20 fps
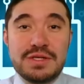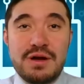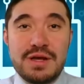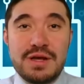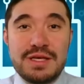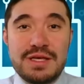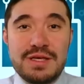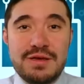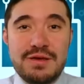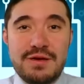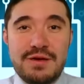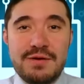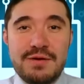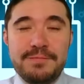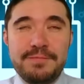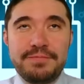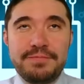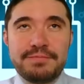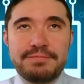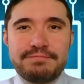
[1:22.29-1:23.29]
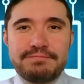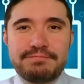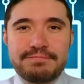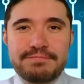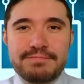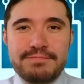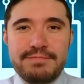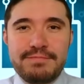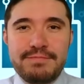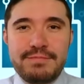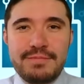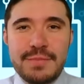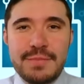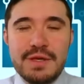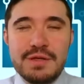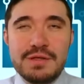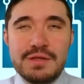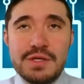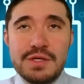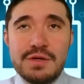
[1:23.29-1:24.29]
are here.
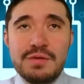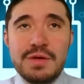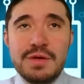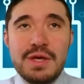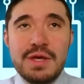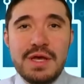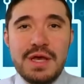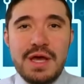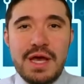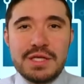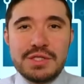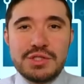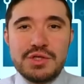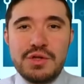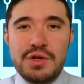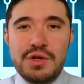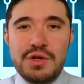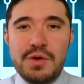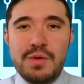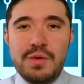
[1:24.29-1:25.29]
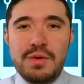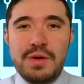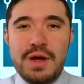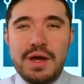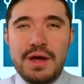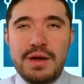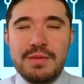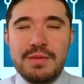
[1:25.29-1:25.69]
So as you know,